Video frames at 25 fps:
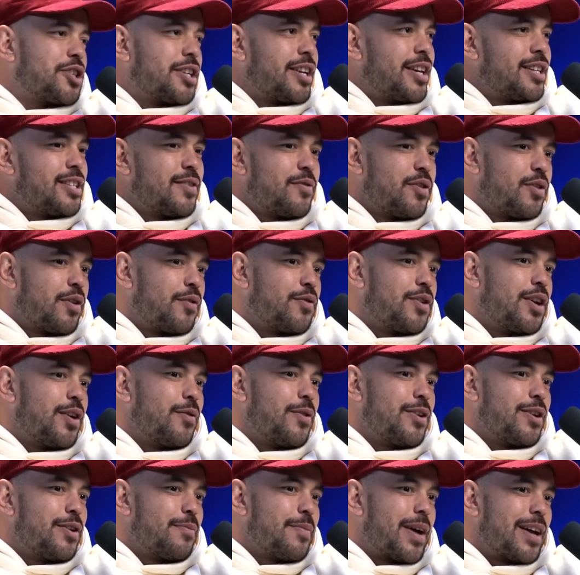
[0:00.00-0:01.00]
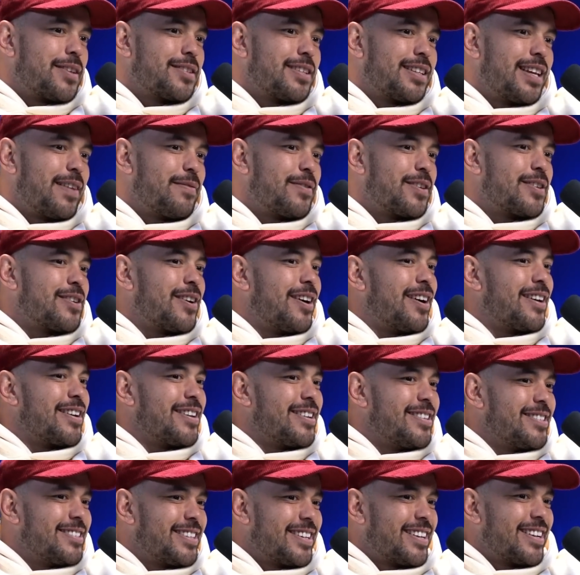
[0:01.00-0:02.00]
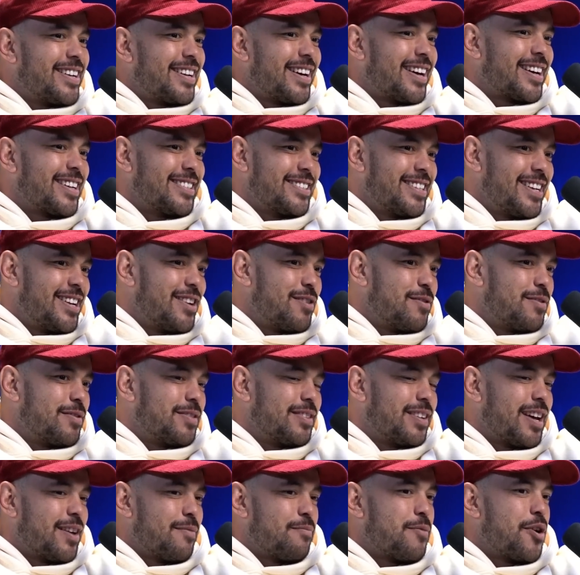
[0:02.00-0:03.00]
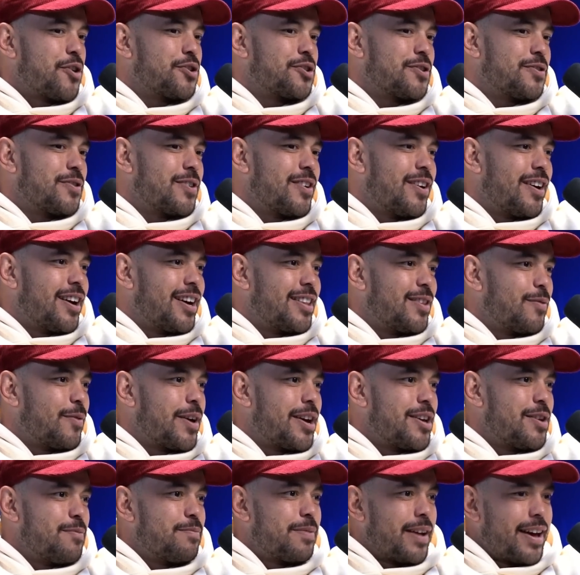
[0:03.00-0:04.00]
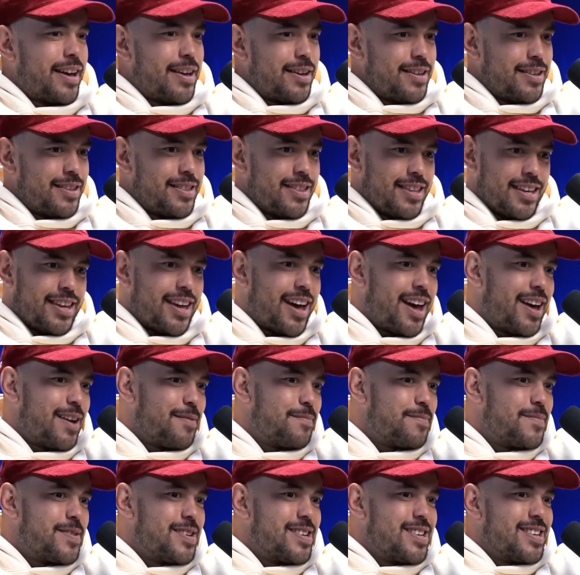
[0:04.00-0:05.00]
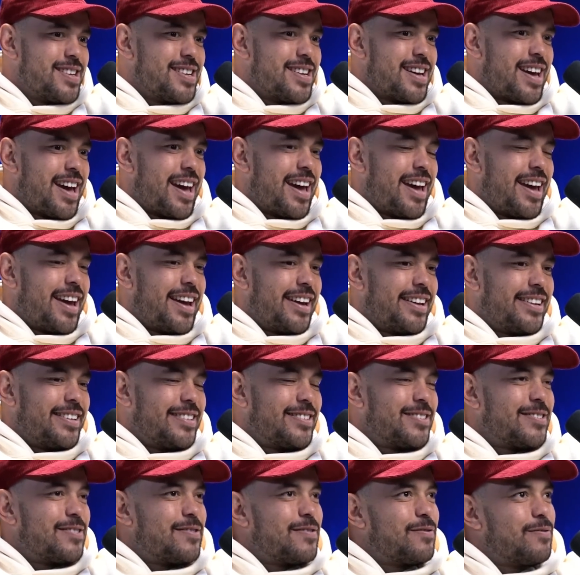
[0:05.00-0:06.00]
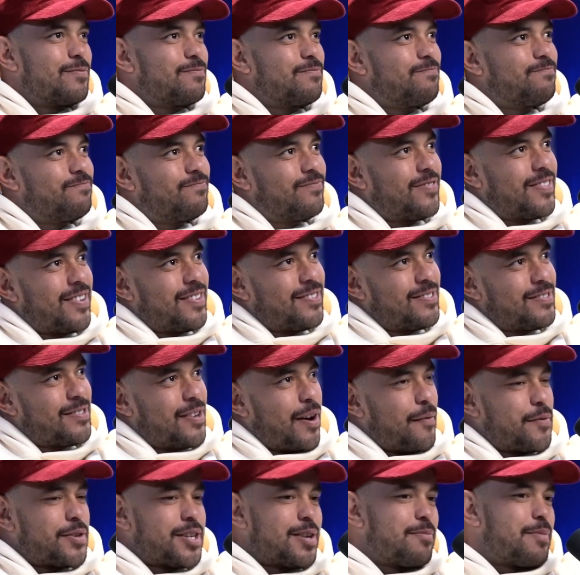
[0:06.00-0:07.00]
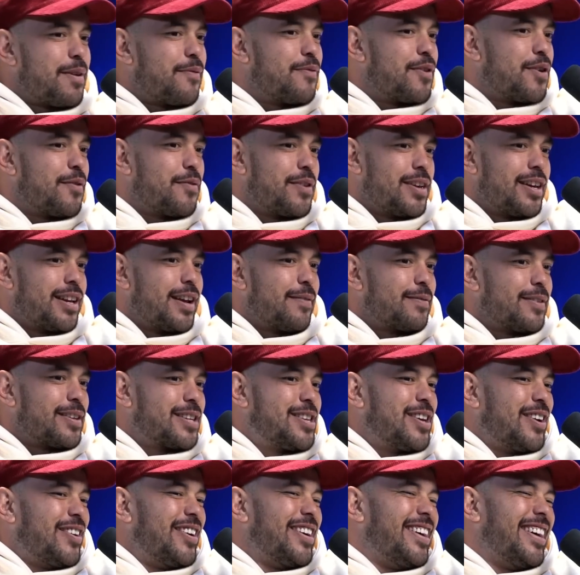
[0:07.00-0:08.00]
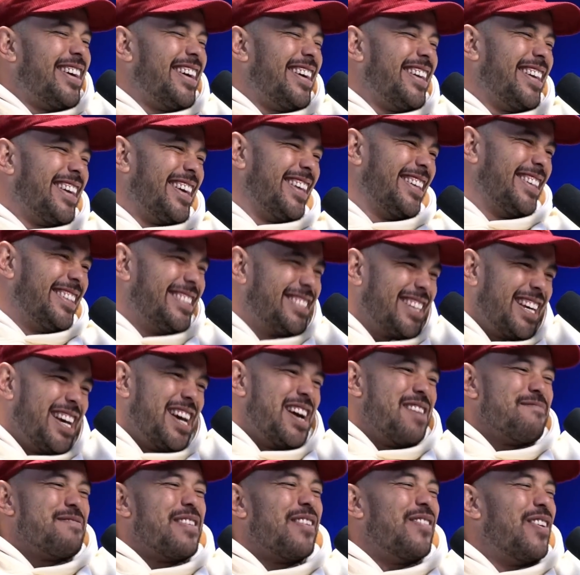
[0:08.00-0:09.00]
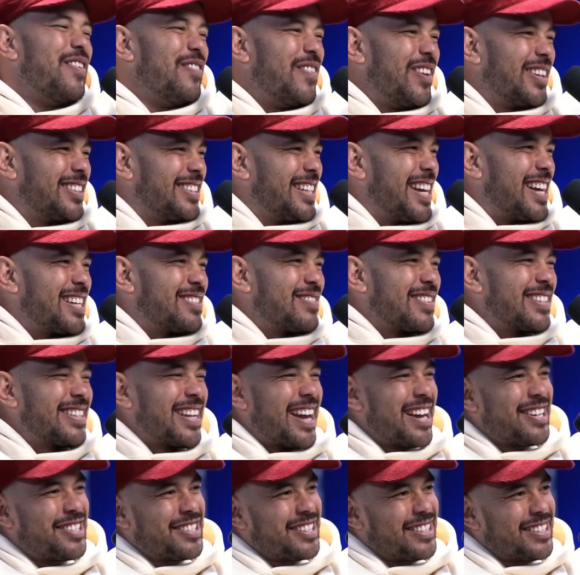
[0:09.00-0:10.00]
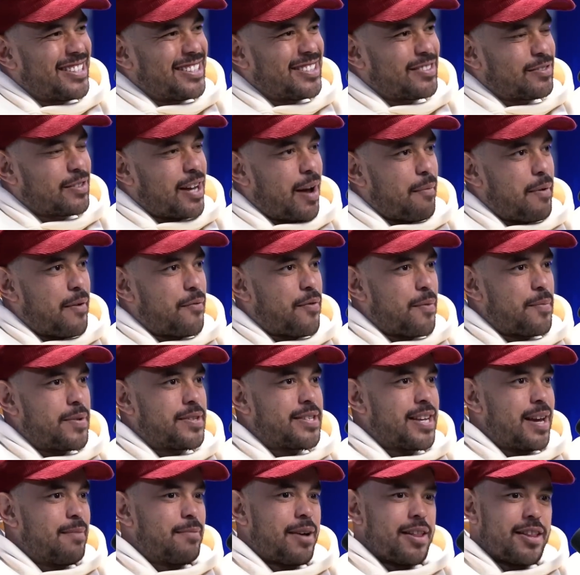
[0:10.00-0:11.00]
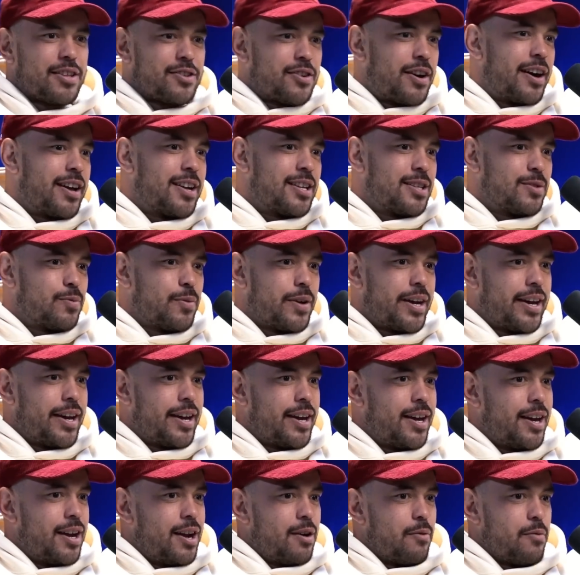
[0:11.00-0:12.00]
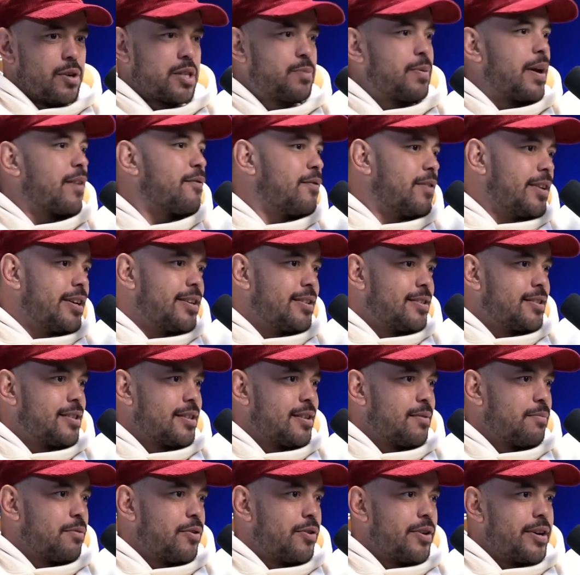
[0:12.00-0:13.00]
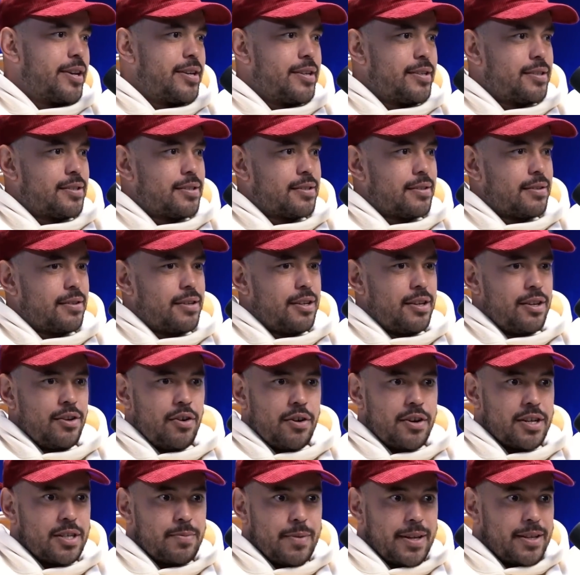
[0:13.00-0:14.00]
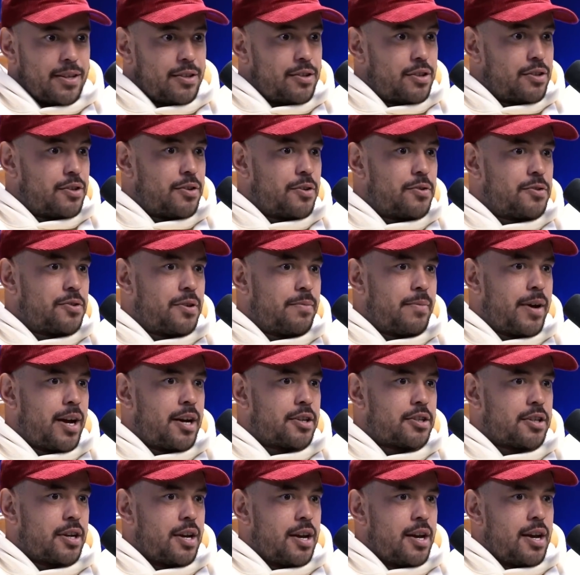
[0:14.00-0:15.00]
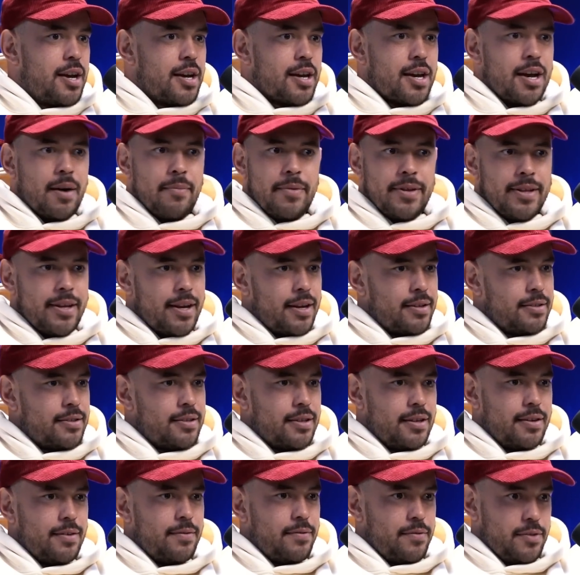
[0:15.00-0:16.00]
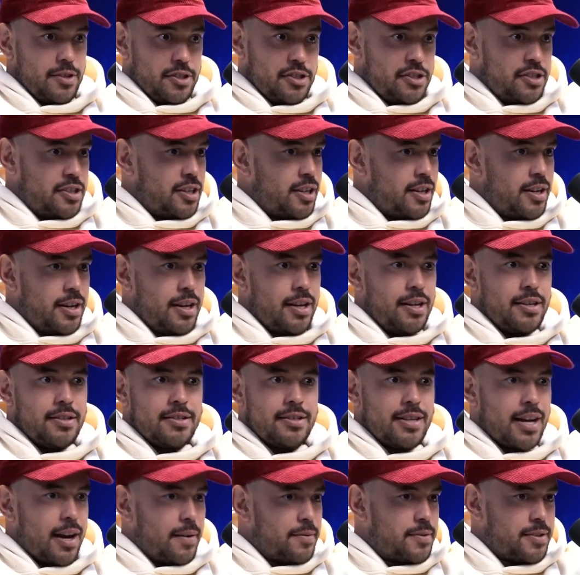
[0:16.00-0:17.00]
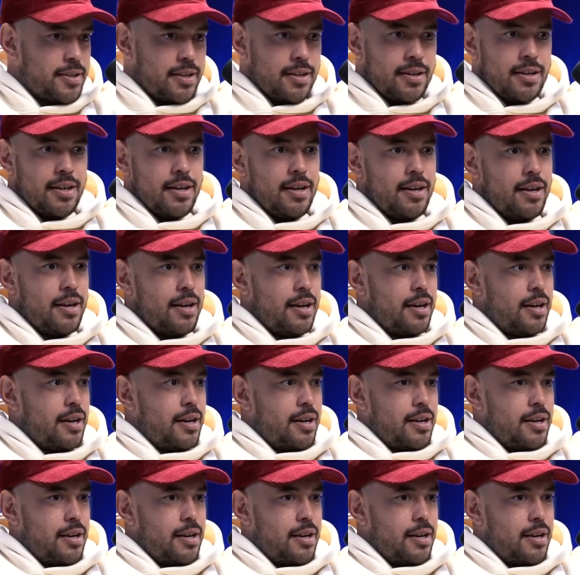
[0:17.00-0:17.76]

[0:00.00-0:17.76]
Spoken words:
watching an interview with you when you were about to leave the Titans, and I can see you're an emotional guy the way you play the game, and obviously you'd be filthy you left the Titans. But what's the expectations coming from a team like the Titans, where respectfully to the boys, you're not expected to do too much, coming down to Sydney, South Sydney.